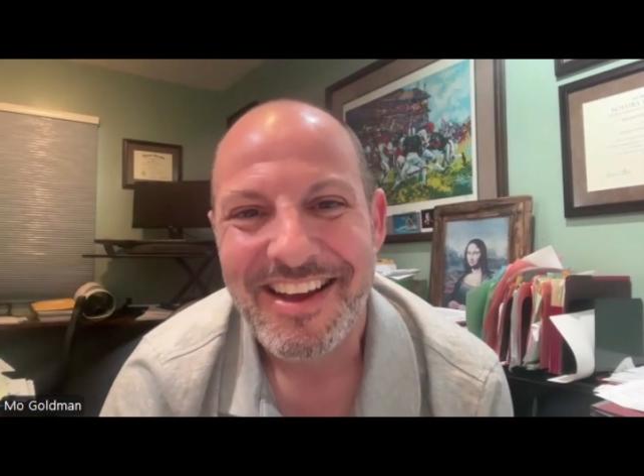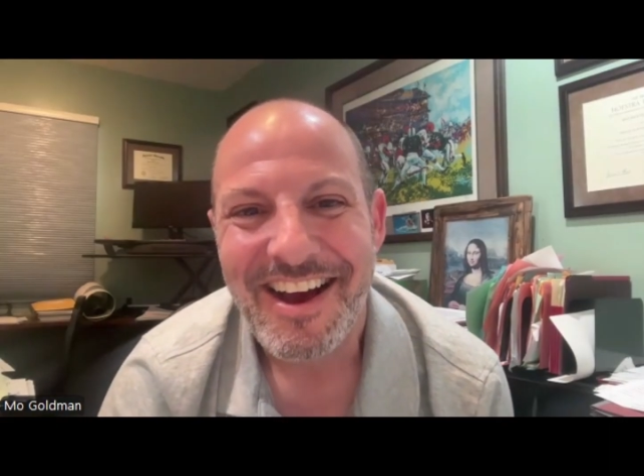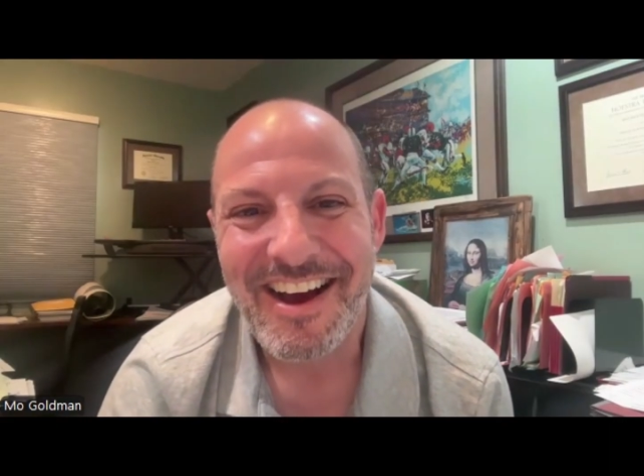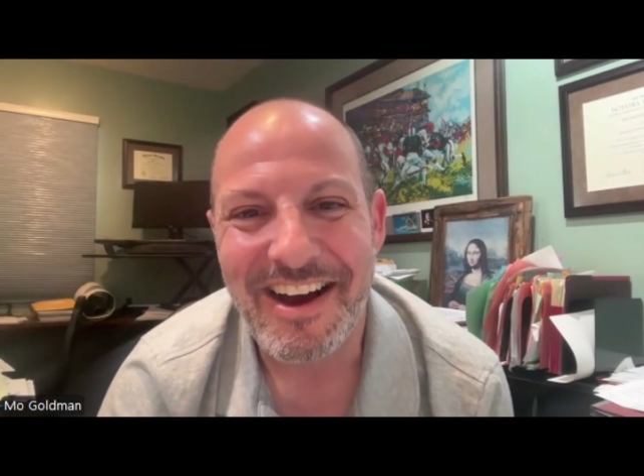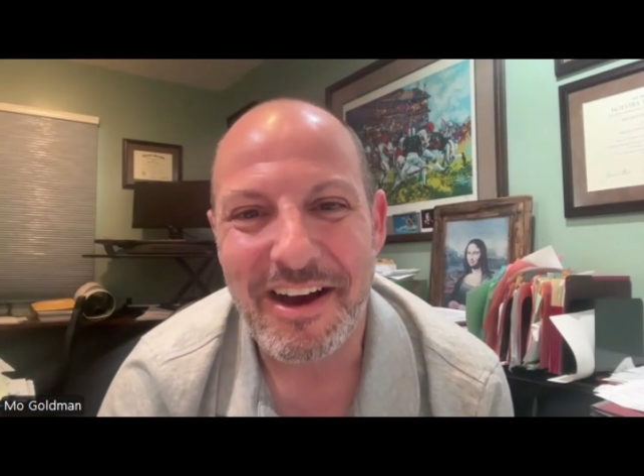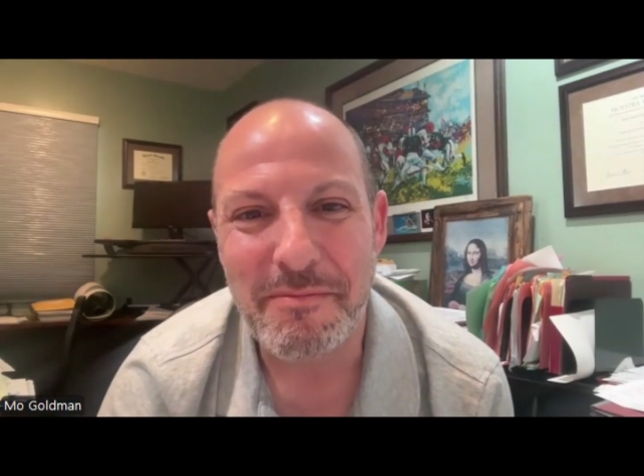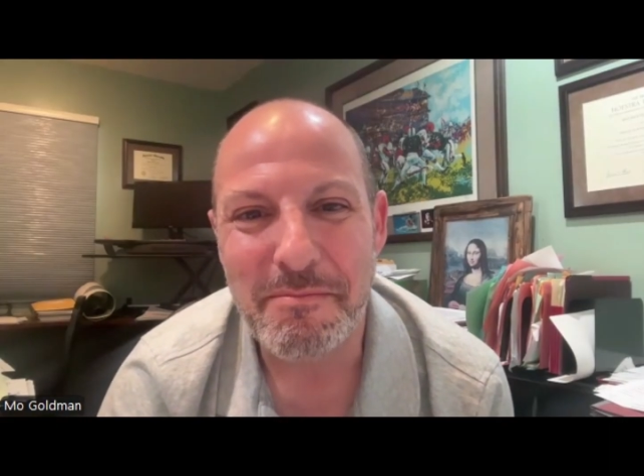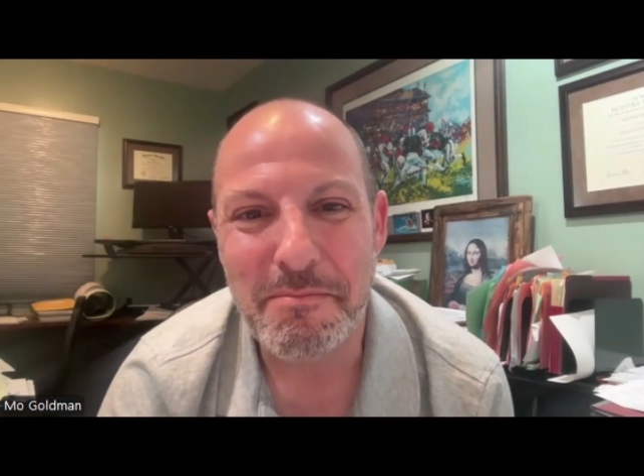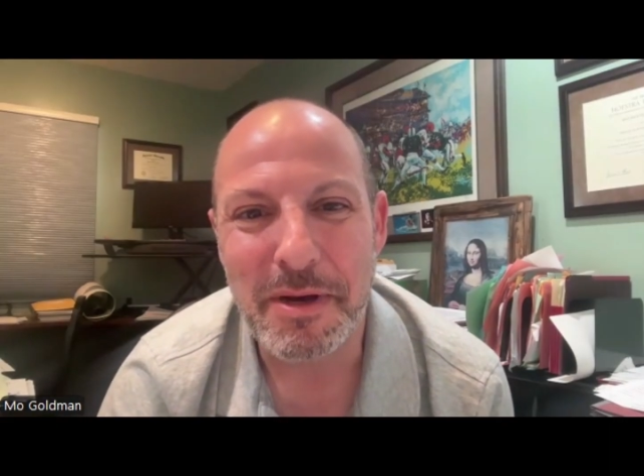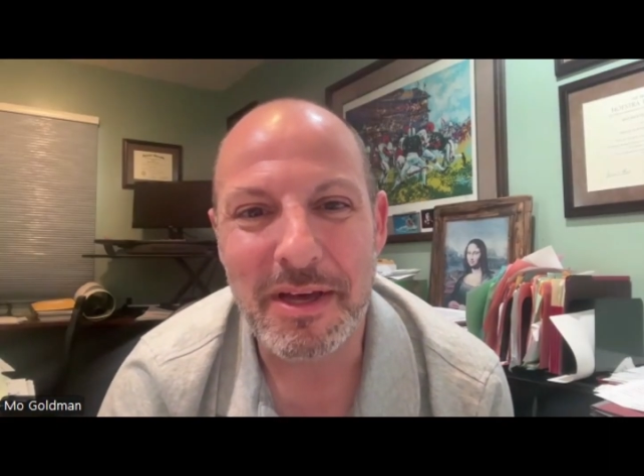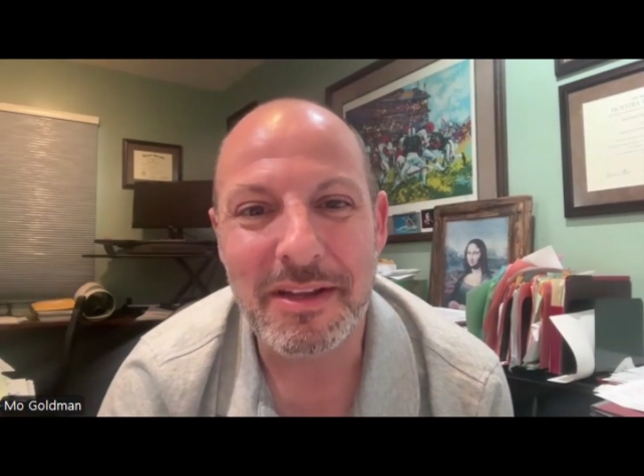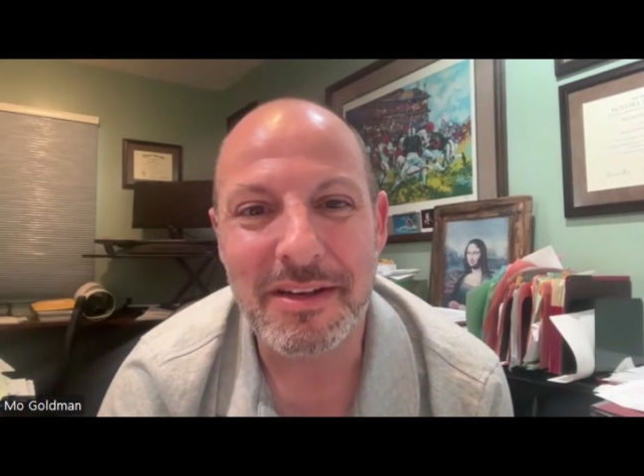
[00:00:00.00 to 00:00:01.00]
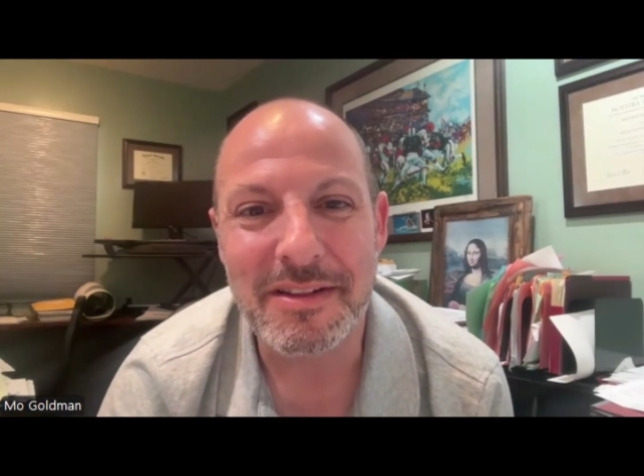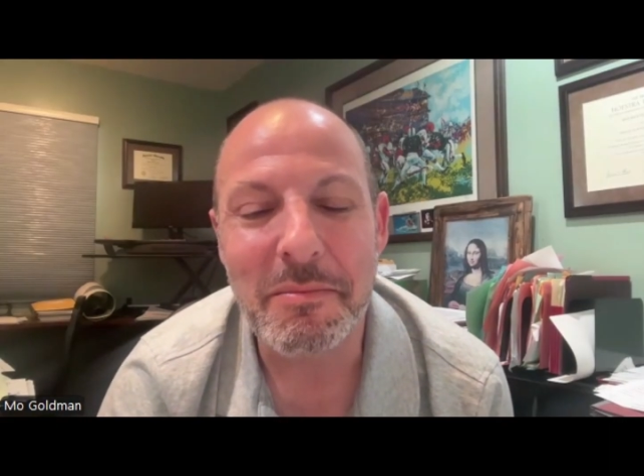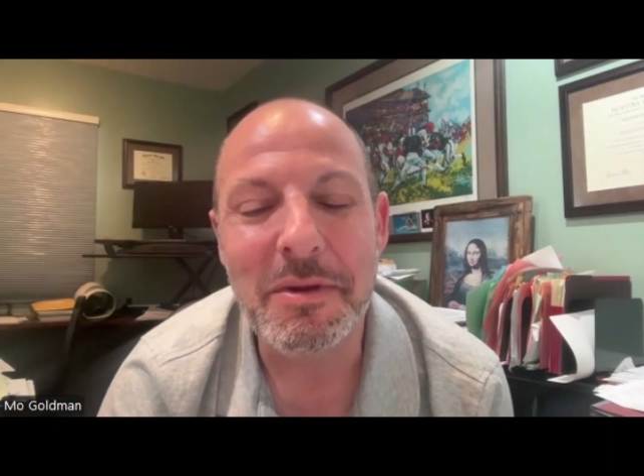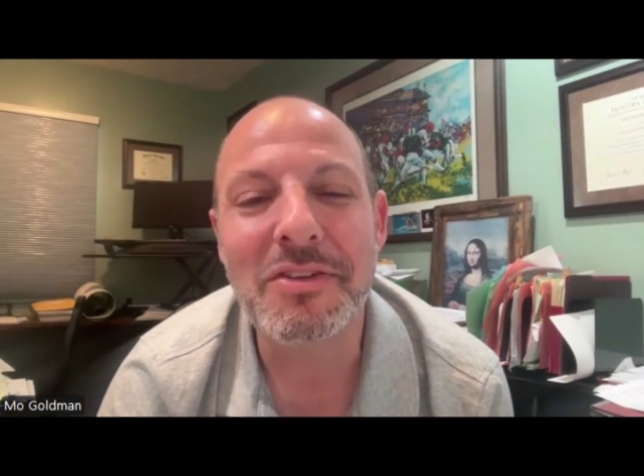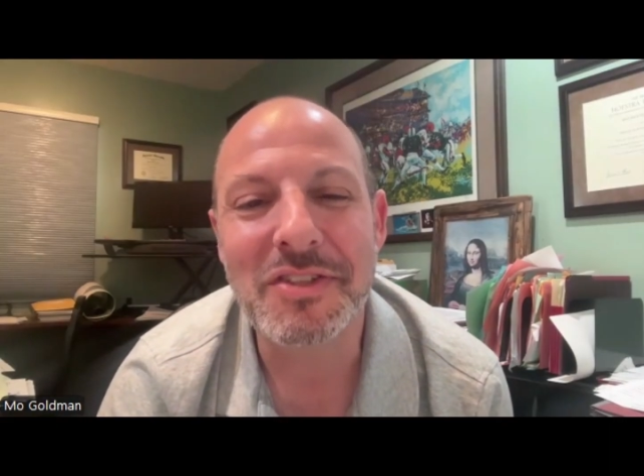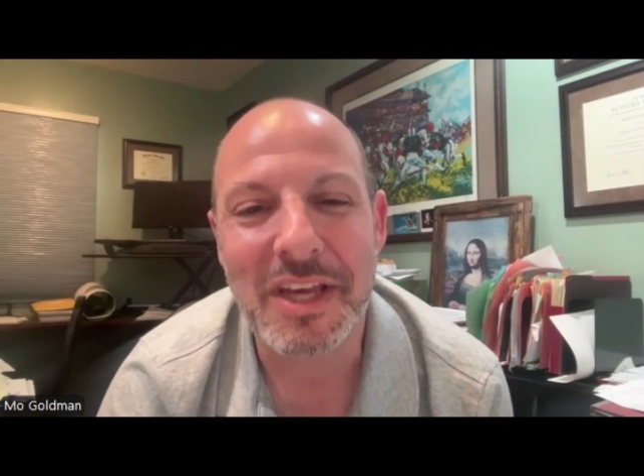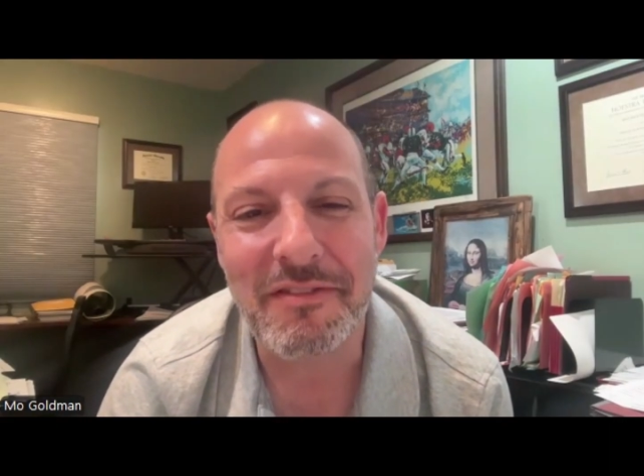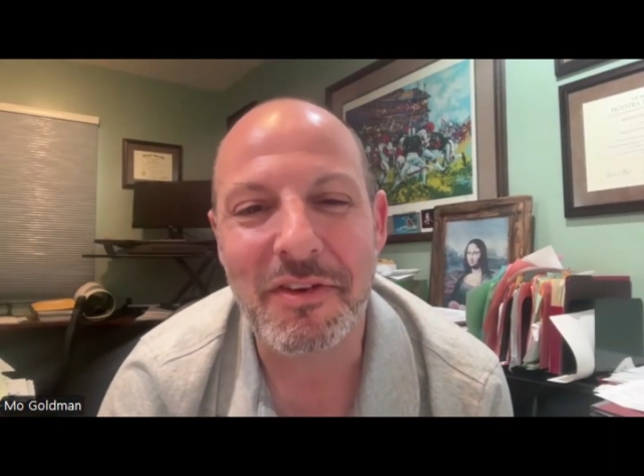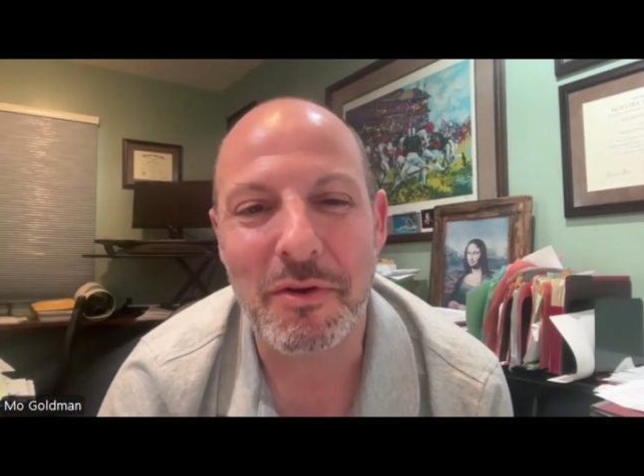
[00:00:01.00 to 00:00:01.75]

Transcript: But let me just give